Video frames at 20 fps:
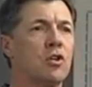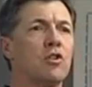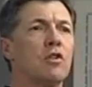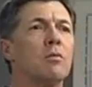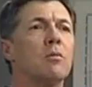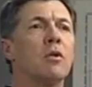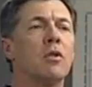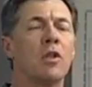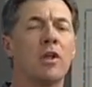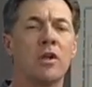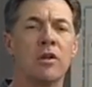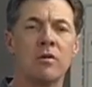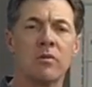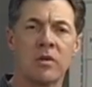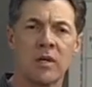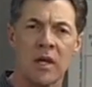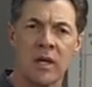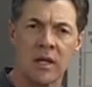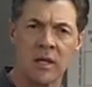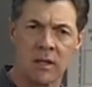the millennial
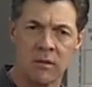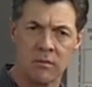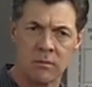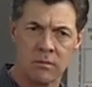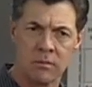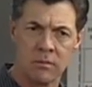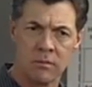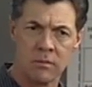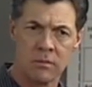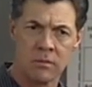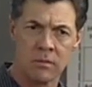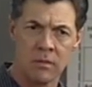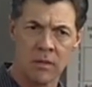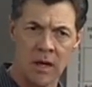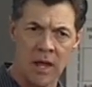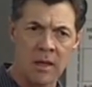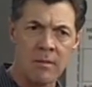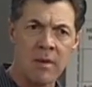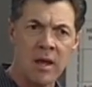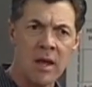kingdom.
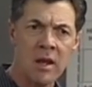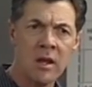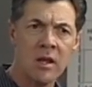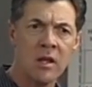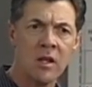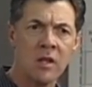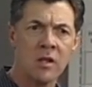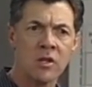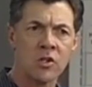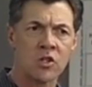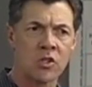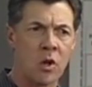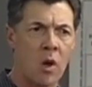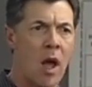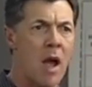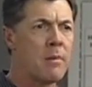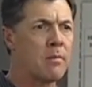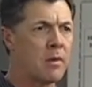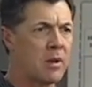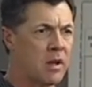Amen. So
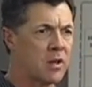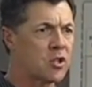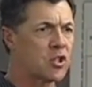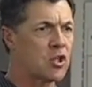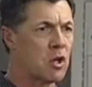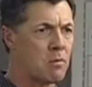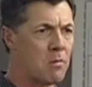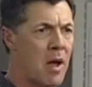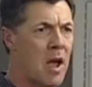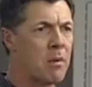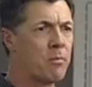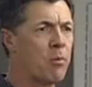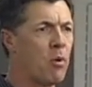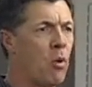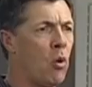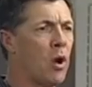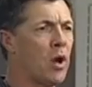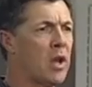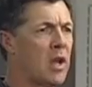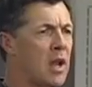I'm and so my
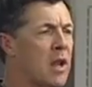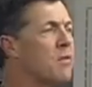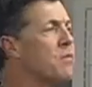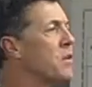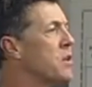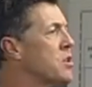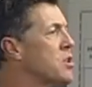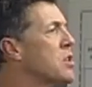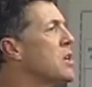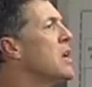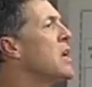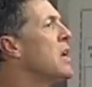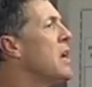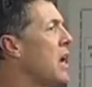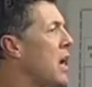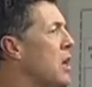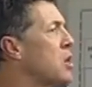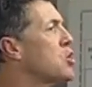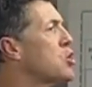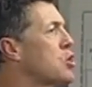point in this
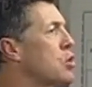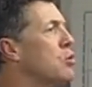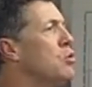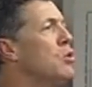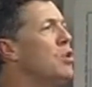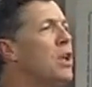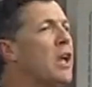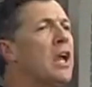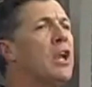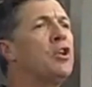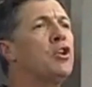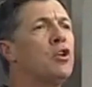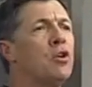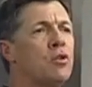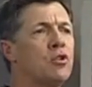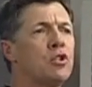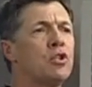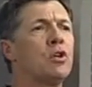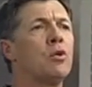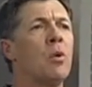is to lead you
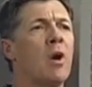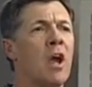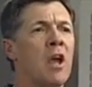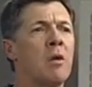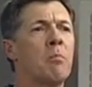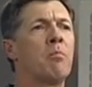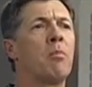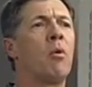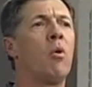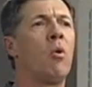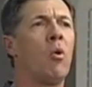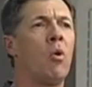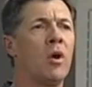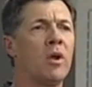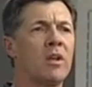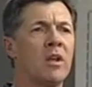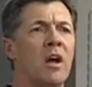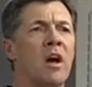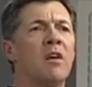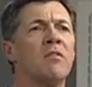to a
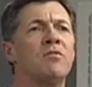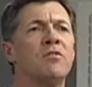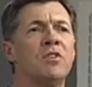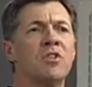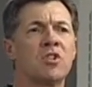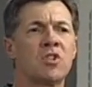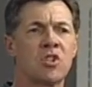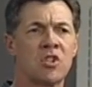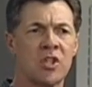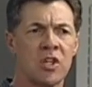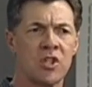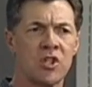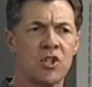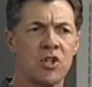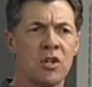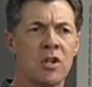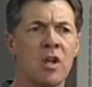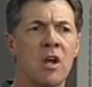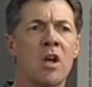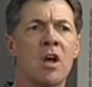point of
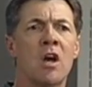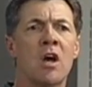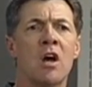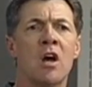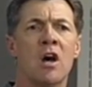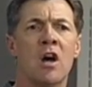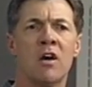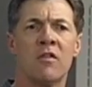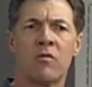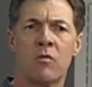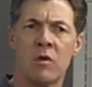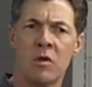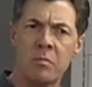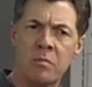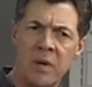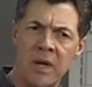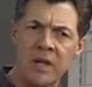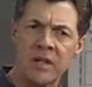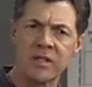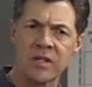decision of
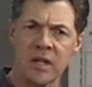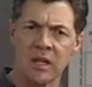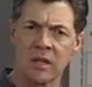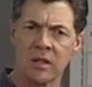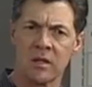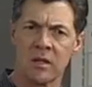repenting,